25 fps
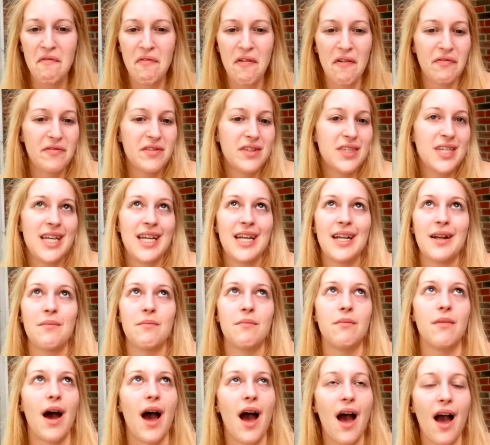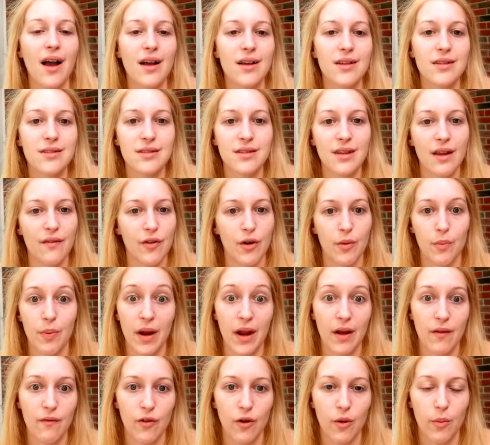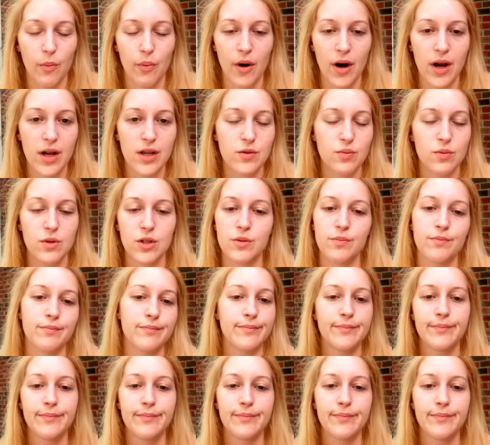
$15 max if you're paying full price, which